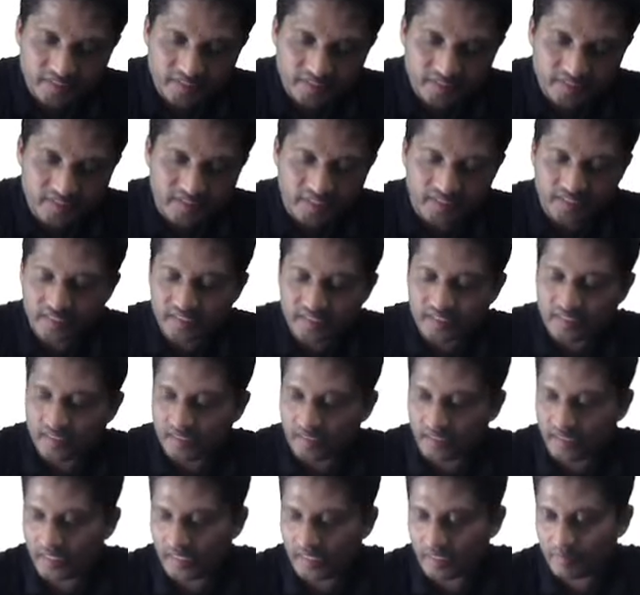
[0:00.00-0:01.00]
this and
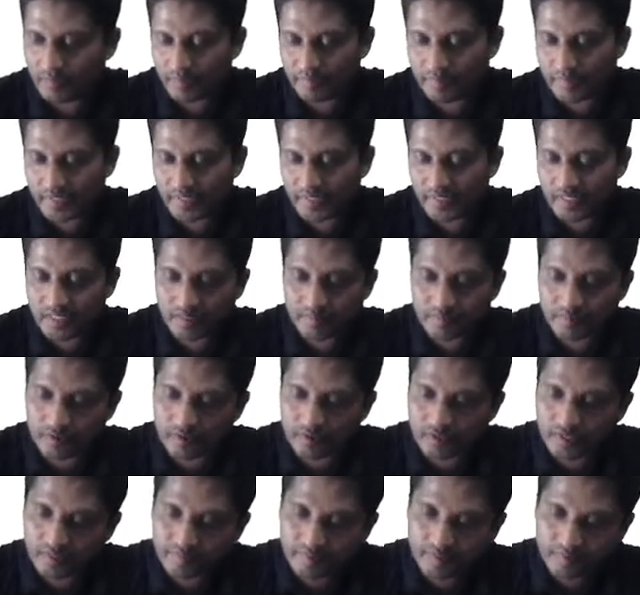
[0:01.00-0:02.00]
LPP, linear
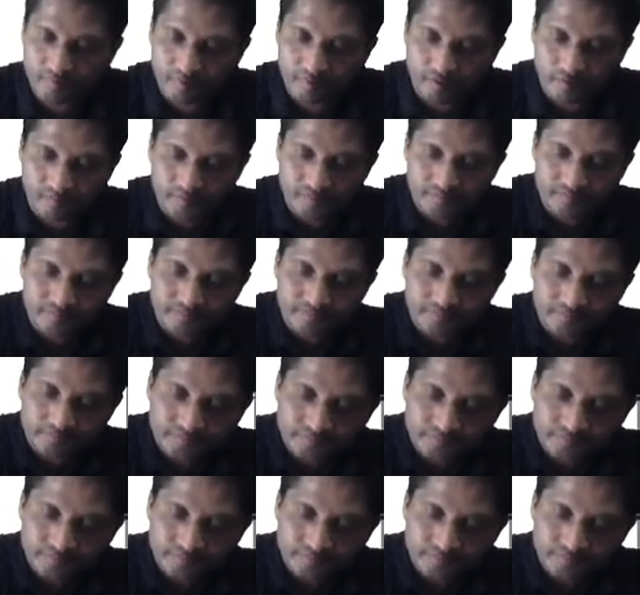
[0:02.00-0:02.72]
programming problem.